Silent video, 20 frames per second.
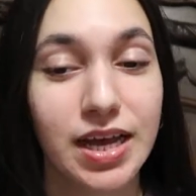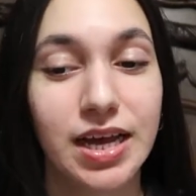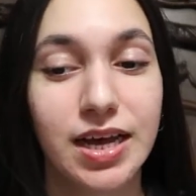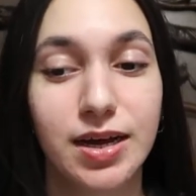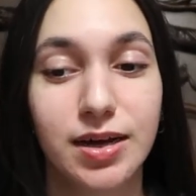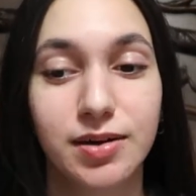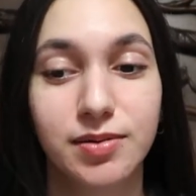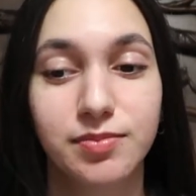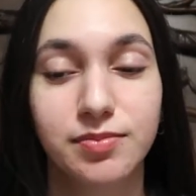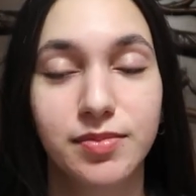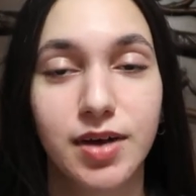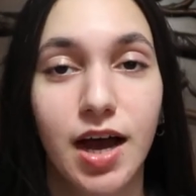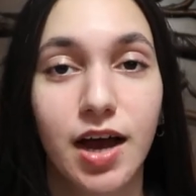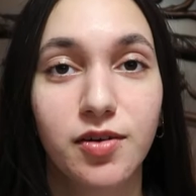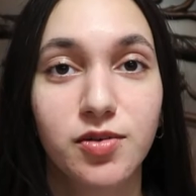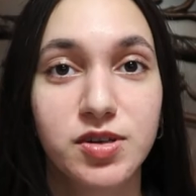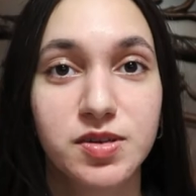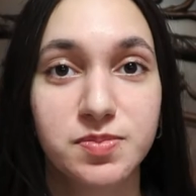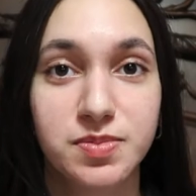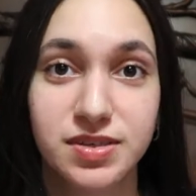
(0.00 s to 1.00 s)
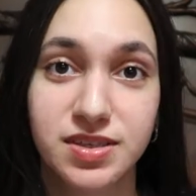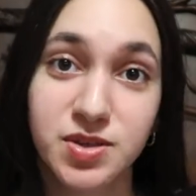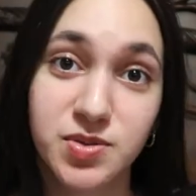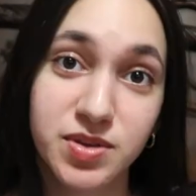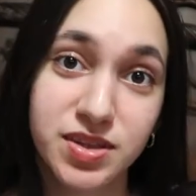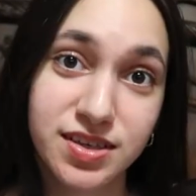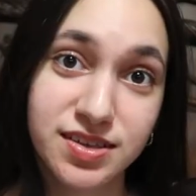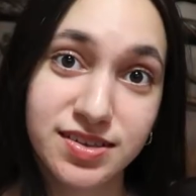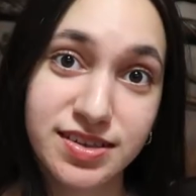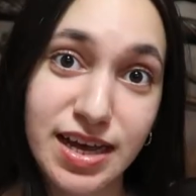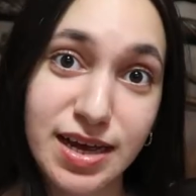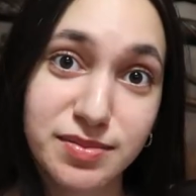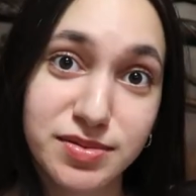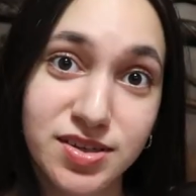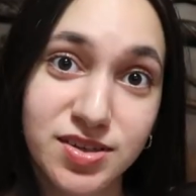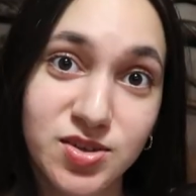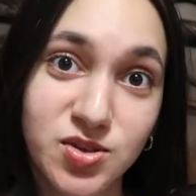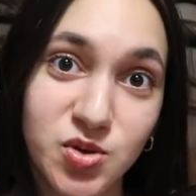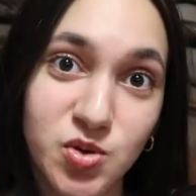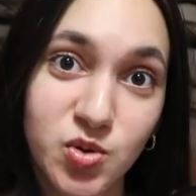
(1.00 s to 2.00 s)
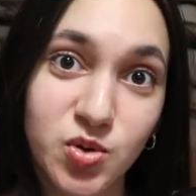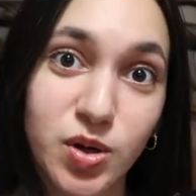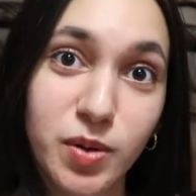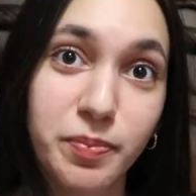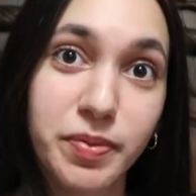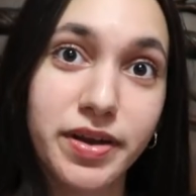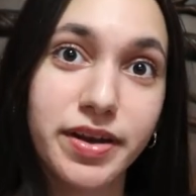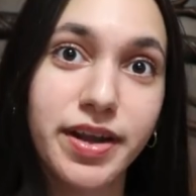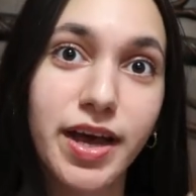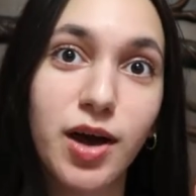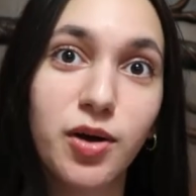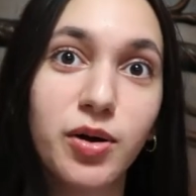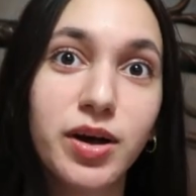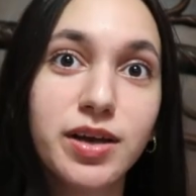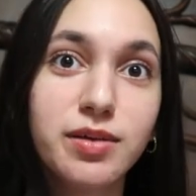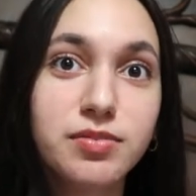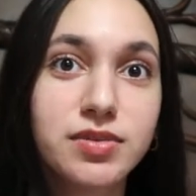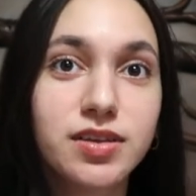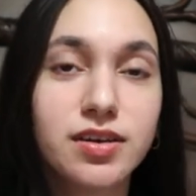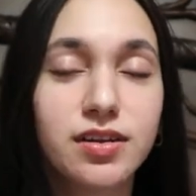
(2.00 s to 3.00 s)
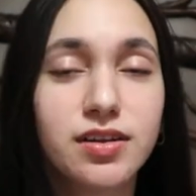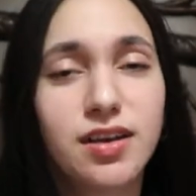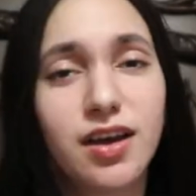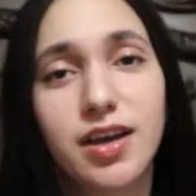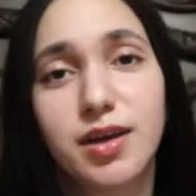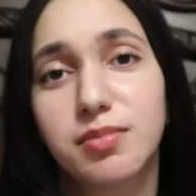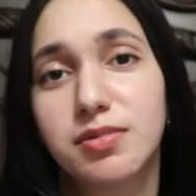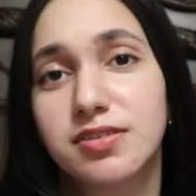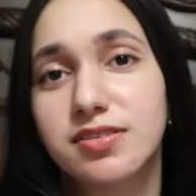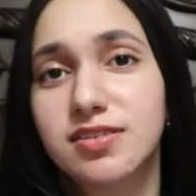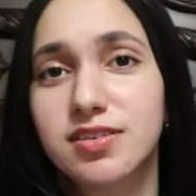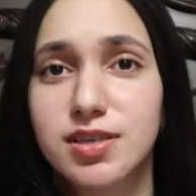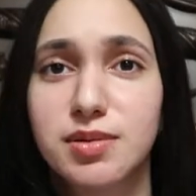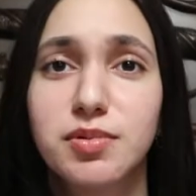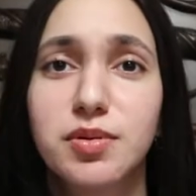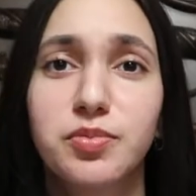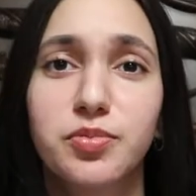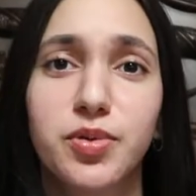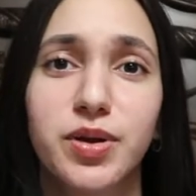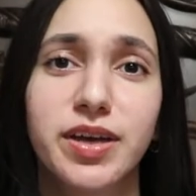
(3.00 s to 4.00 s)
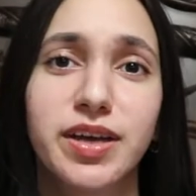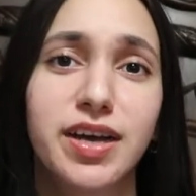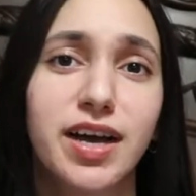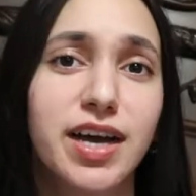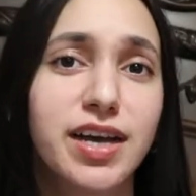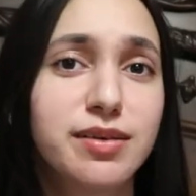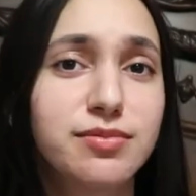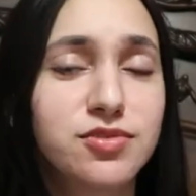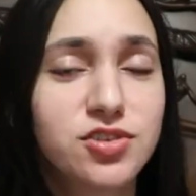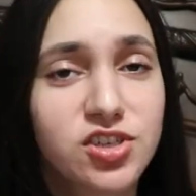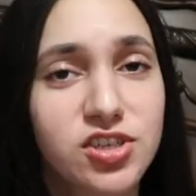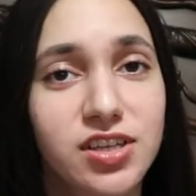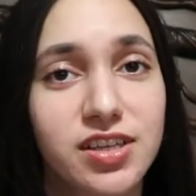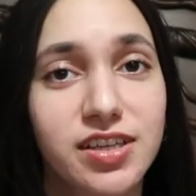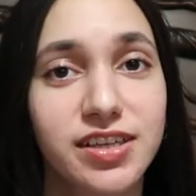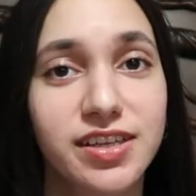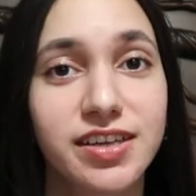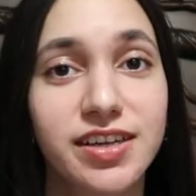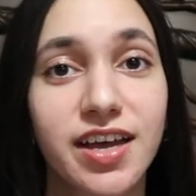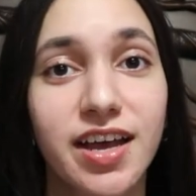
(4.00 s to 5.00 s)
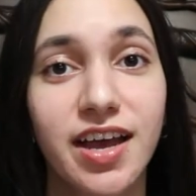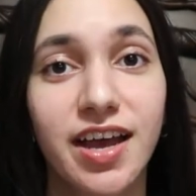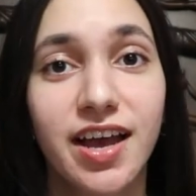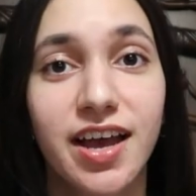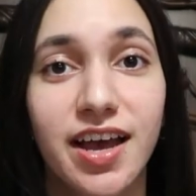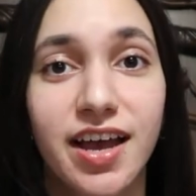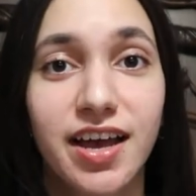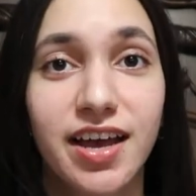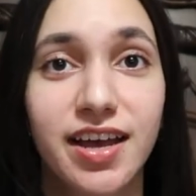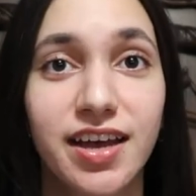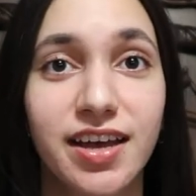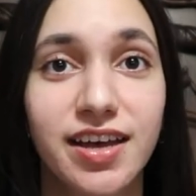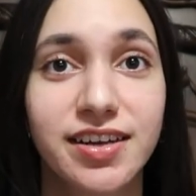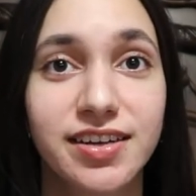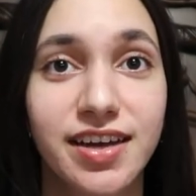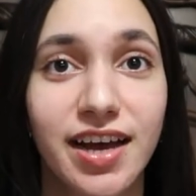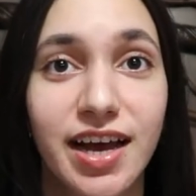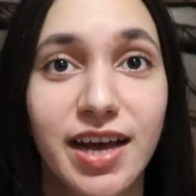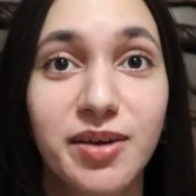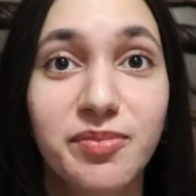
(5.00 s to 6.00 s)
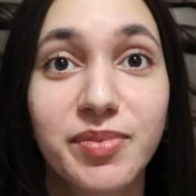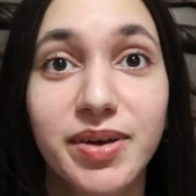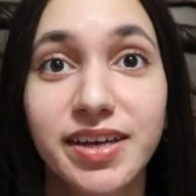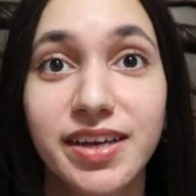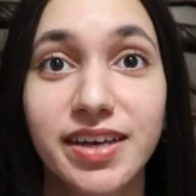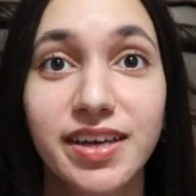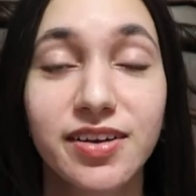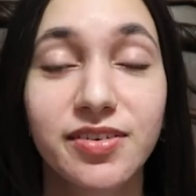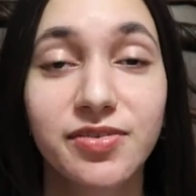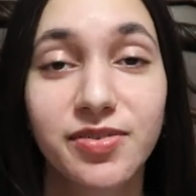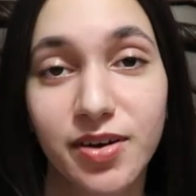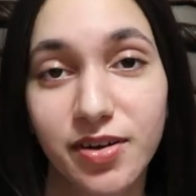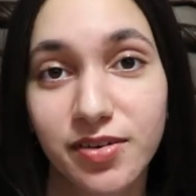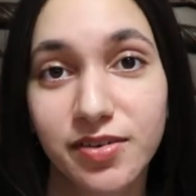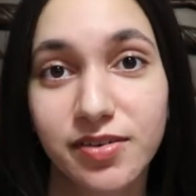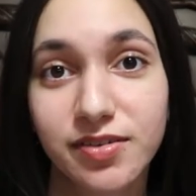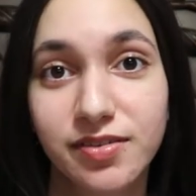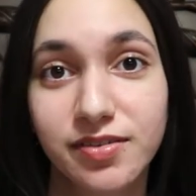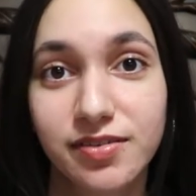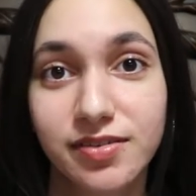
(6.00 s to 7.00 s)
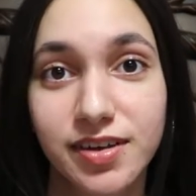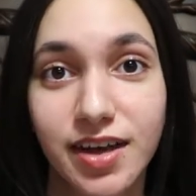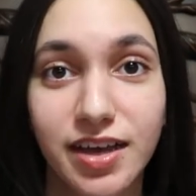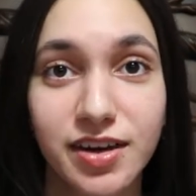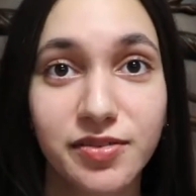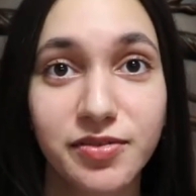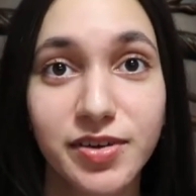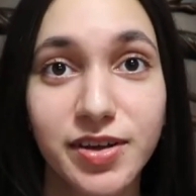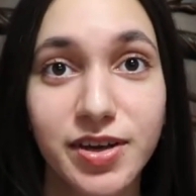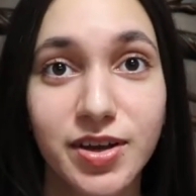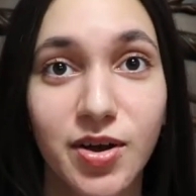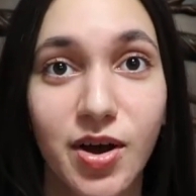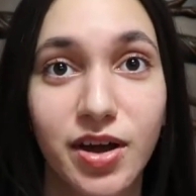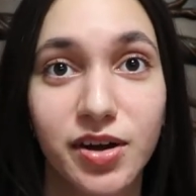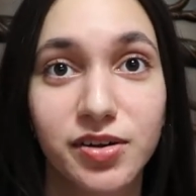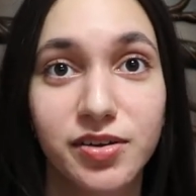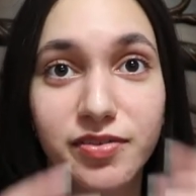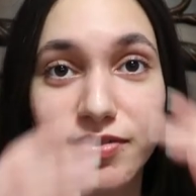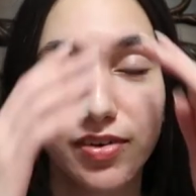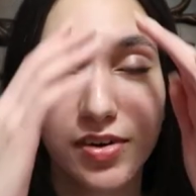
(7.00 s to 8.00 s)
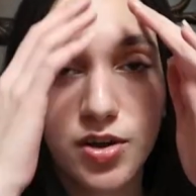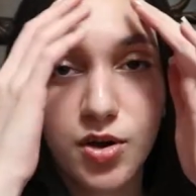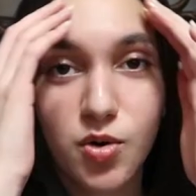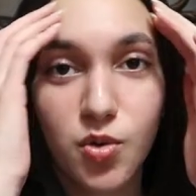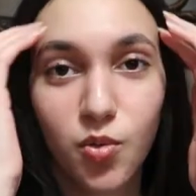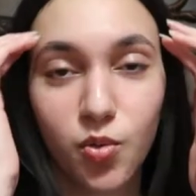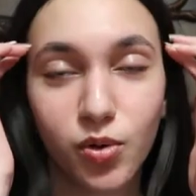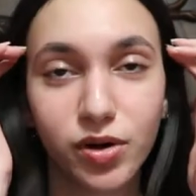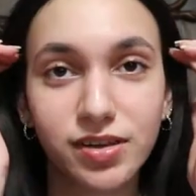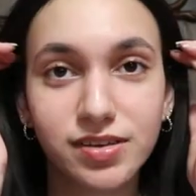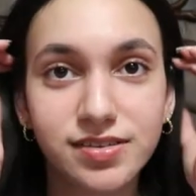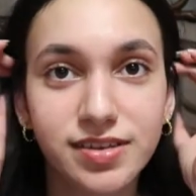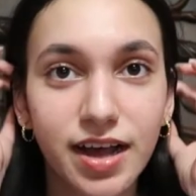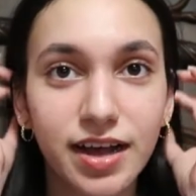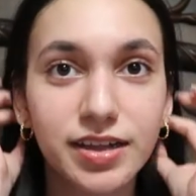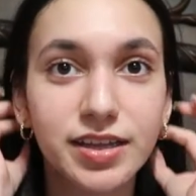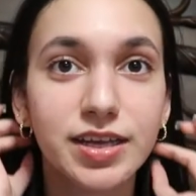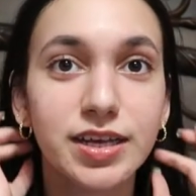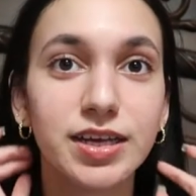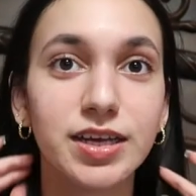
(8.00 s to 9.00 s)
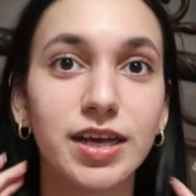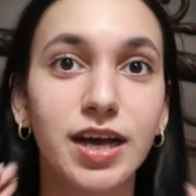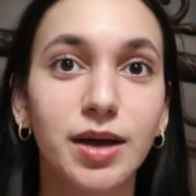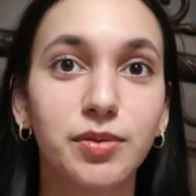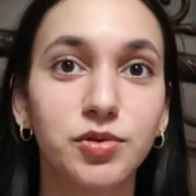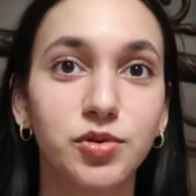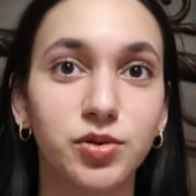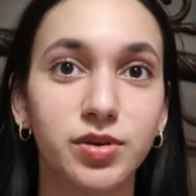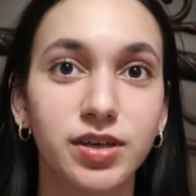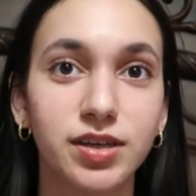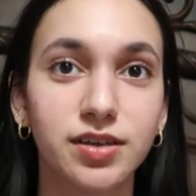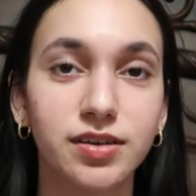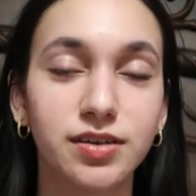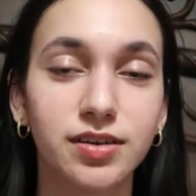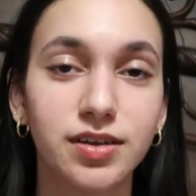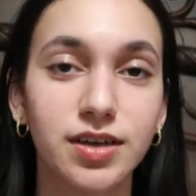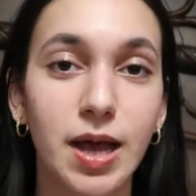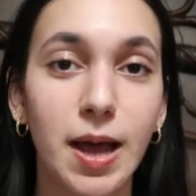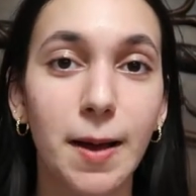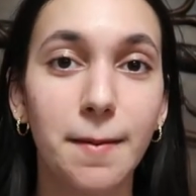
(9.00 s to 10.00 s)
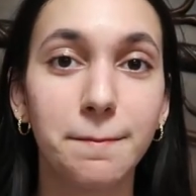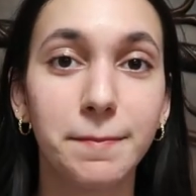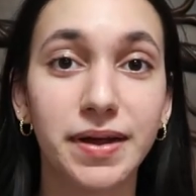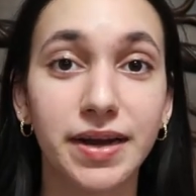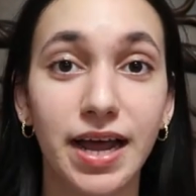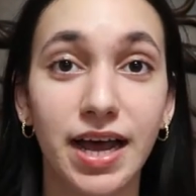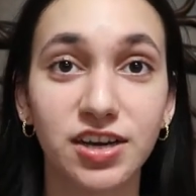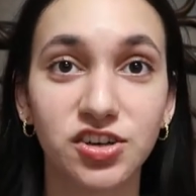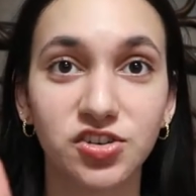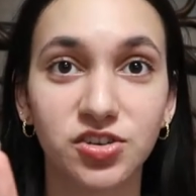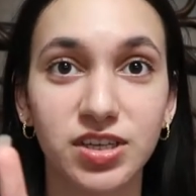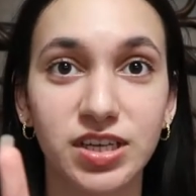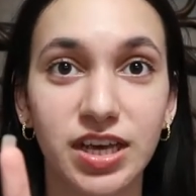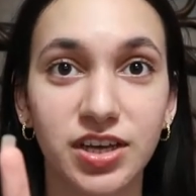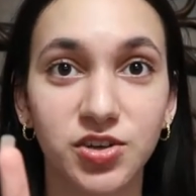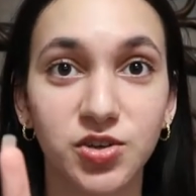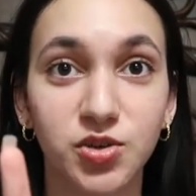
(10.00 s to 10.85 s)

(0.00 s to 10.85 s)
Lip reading: I was busy with exams in school, but now I'm done. I'm on summer break. I am chilling and I am making a fun kind of video. I don't even know what exactly I'm doing, but actually I